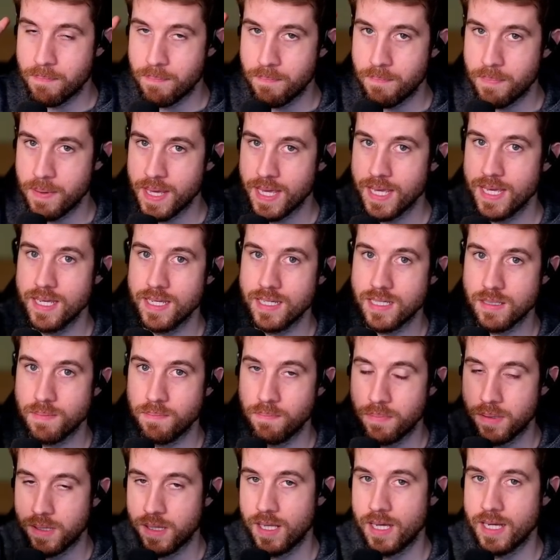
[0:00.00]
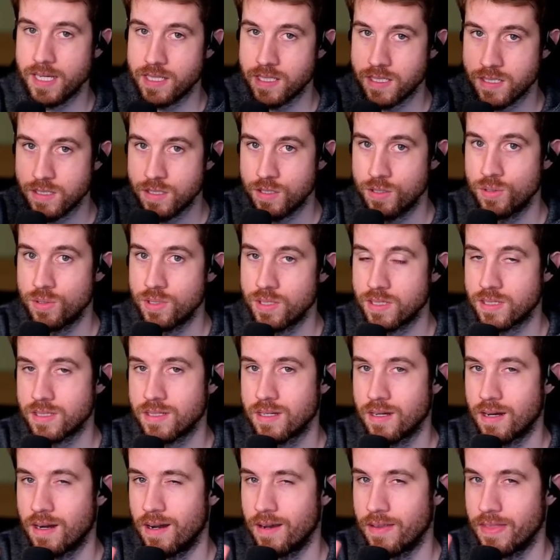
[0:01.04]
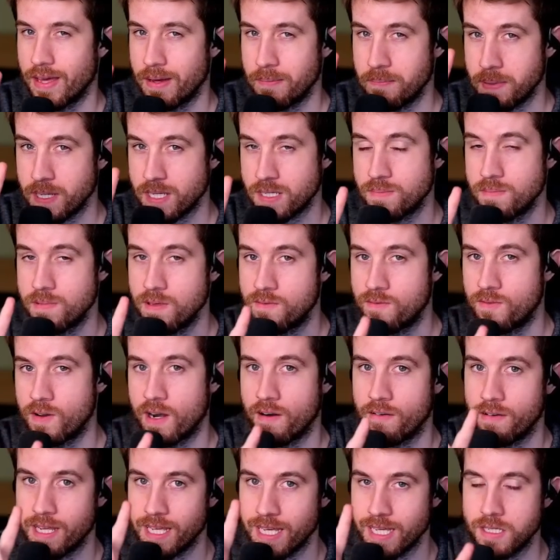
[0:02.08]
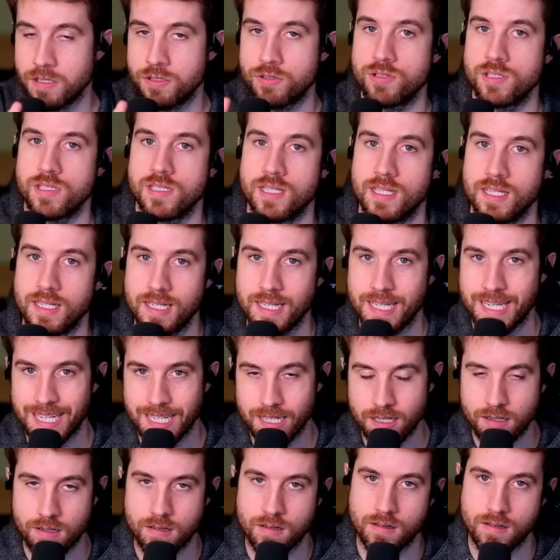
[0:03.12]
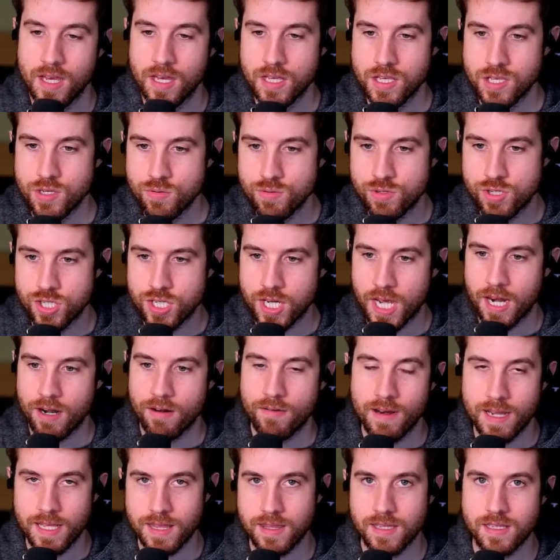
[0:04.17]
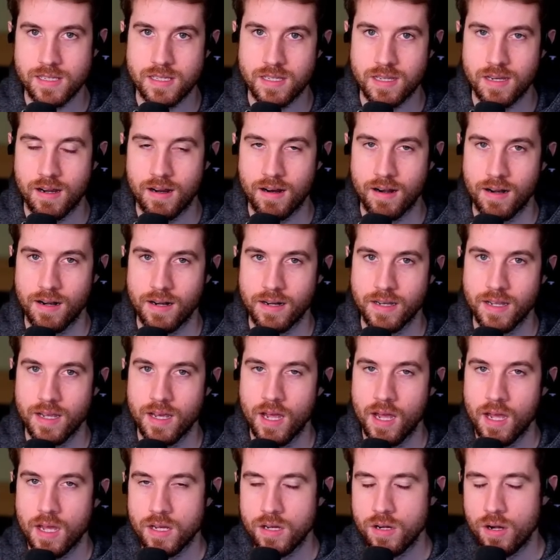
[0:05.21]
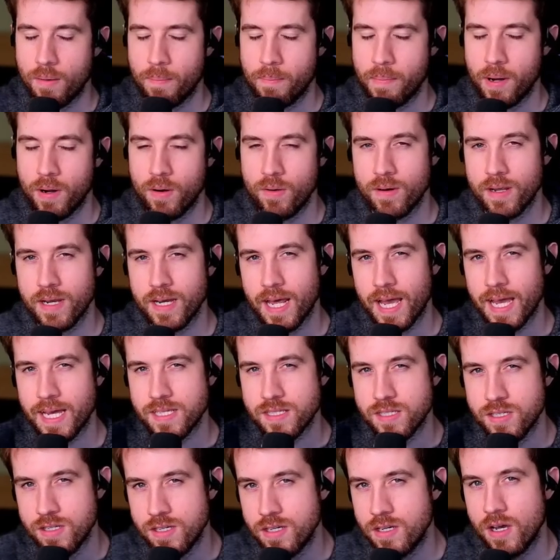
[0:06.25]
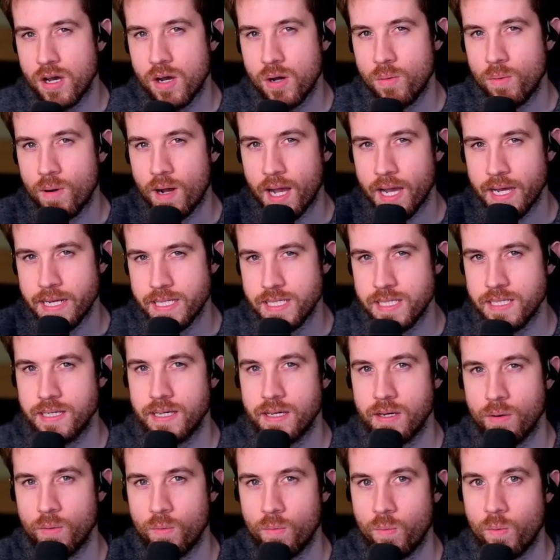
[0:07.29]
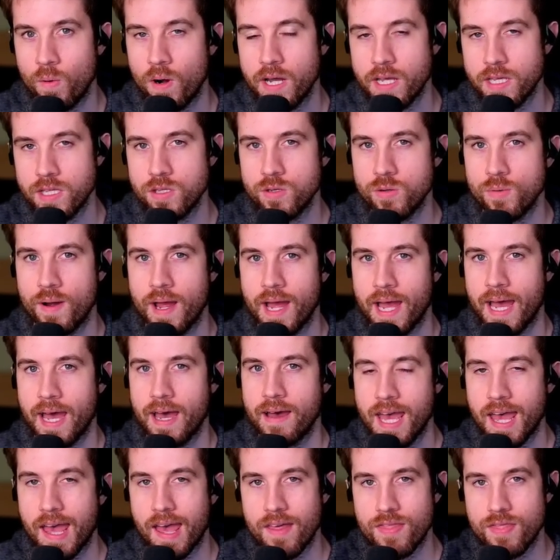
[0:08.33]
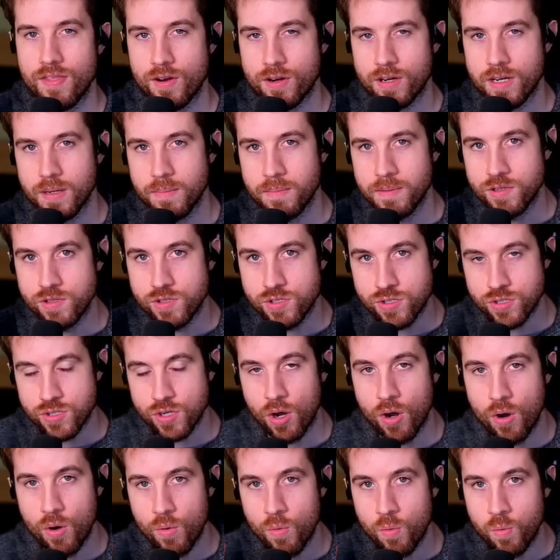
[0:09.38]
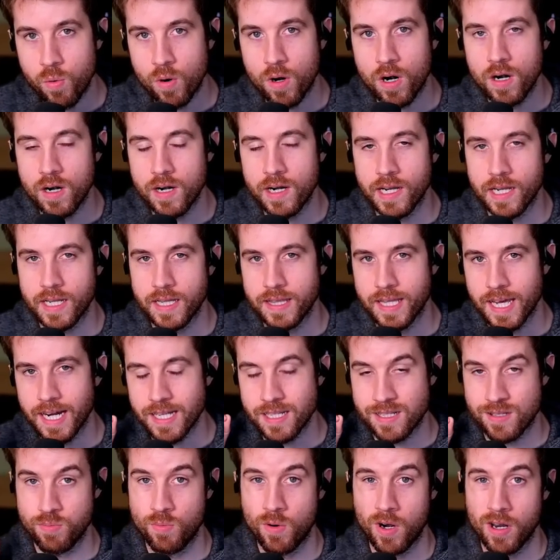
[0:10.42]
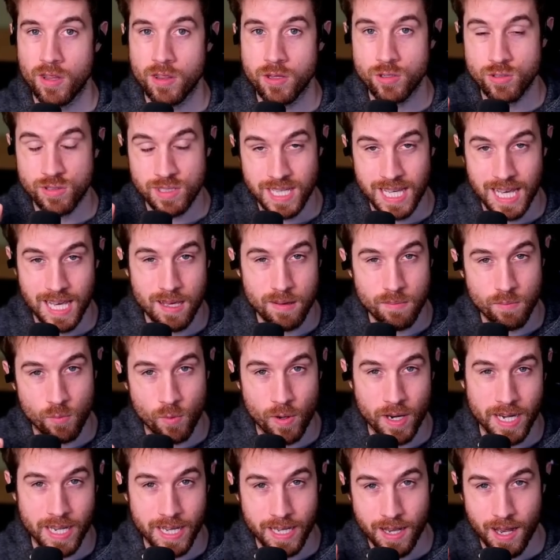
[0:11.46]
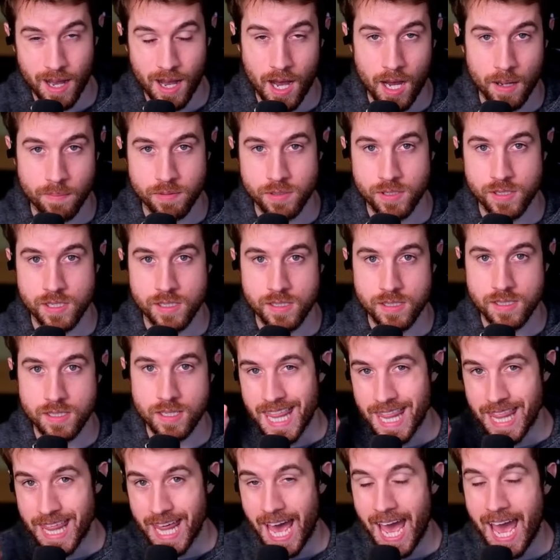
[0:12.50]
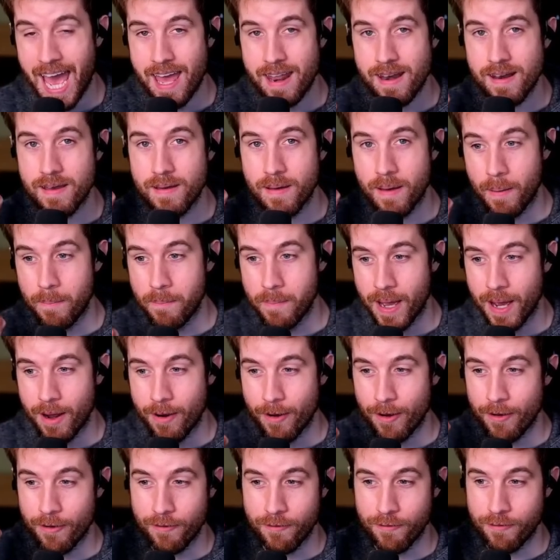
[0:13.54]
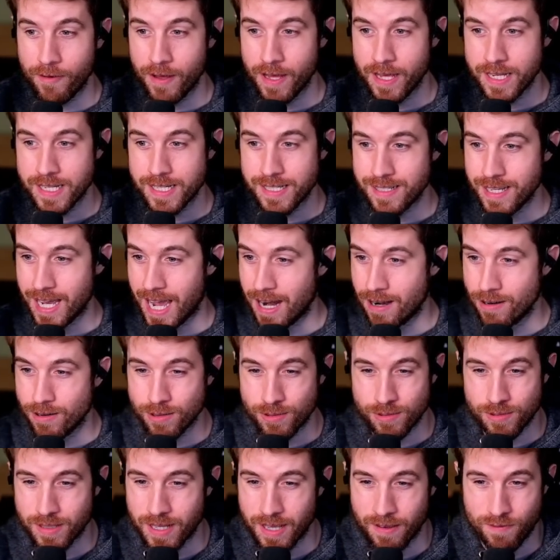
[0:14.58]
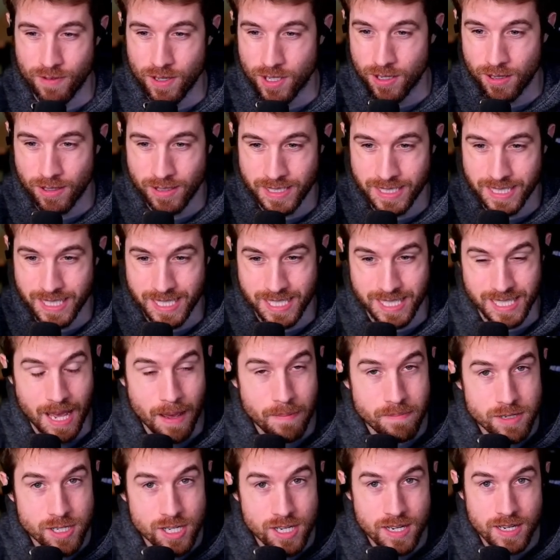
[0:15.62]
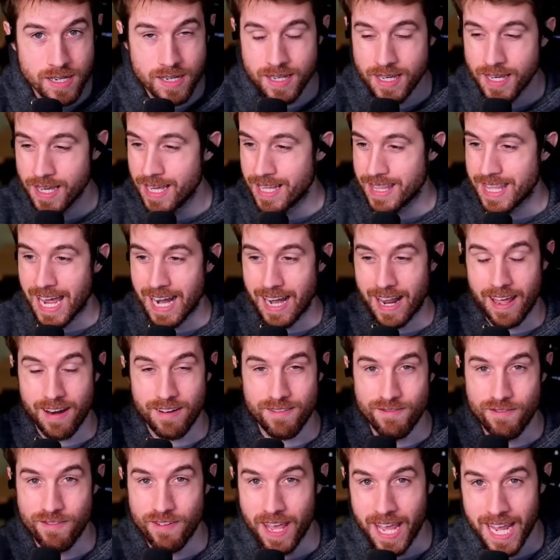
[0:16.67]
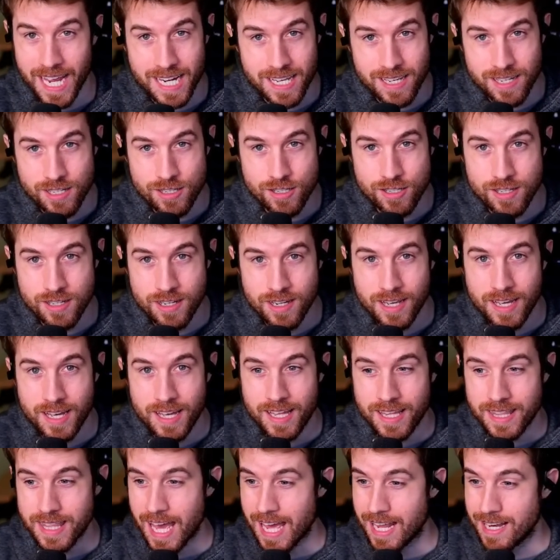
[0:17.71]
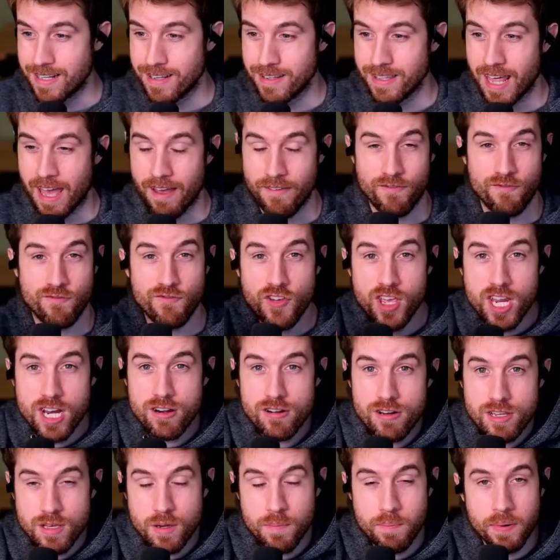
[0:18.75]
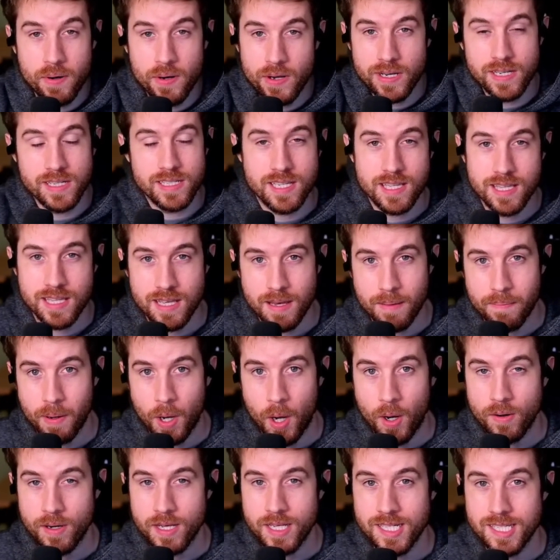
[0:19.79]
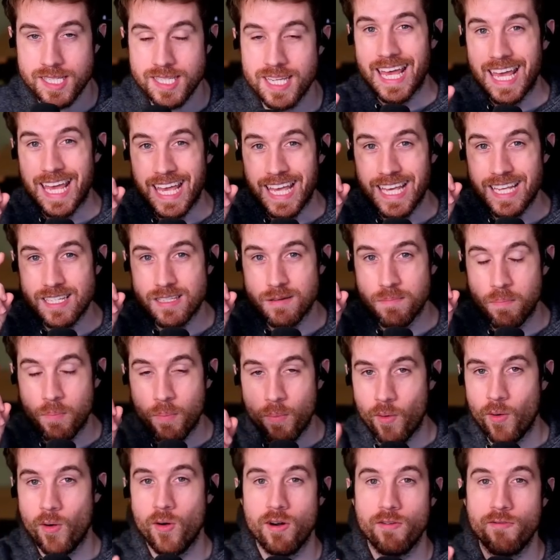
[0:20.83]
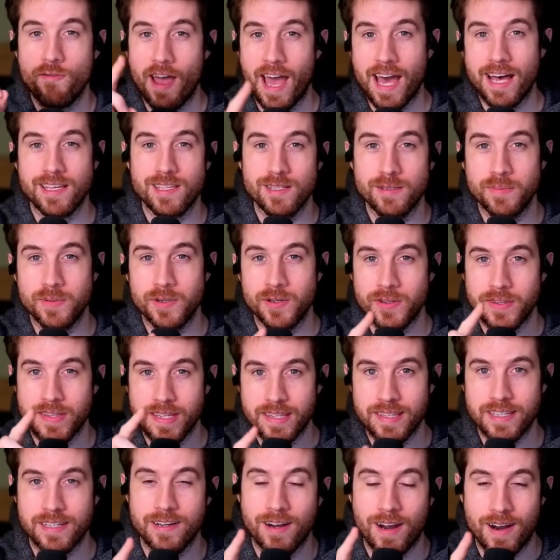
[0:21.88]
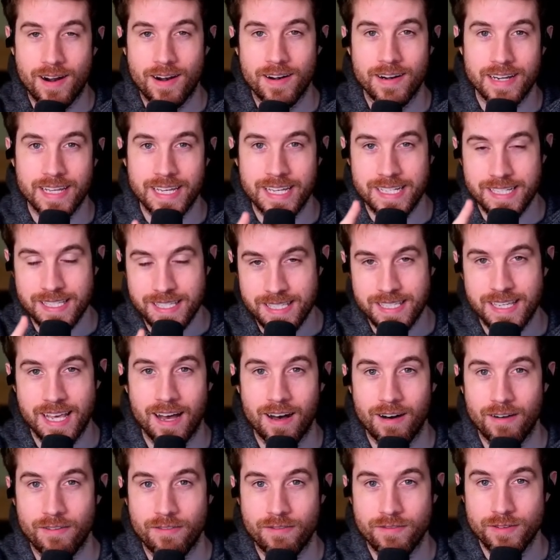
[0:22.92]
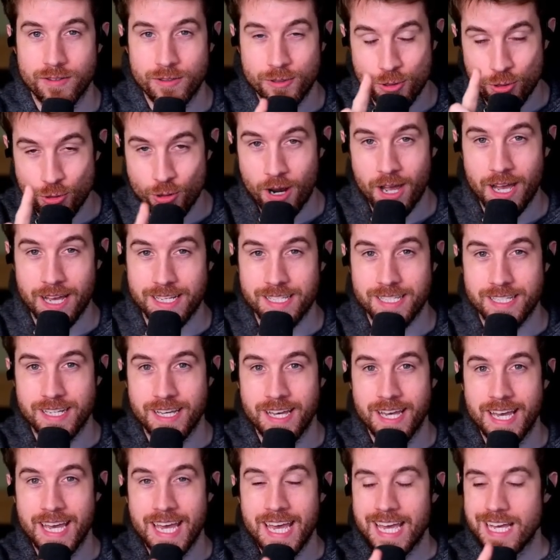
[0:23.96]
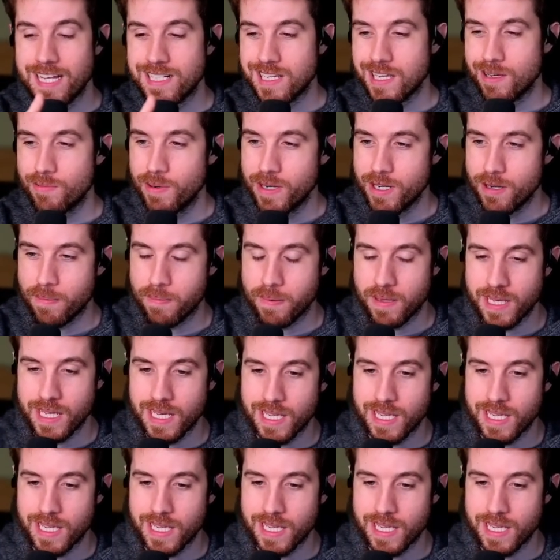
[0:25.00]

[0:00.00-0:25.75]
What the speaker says: biggest plus to this card that makes me very interested in her. You generate this card. Your opponent has no idea what you have, and they're going to be so worried that it's one of those game-winning options. That amount of, I don't know if you call it deception, that advantage, that fear you put into the opponents is more valuable than the card itself. Trust. It's like when you're playing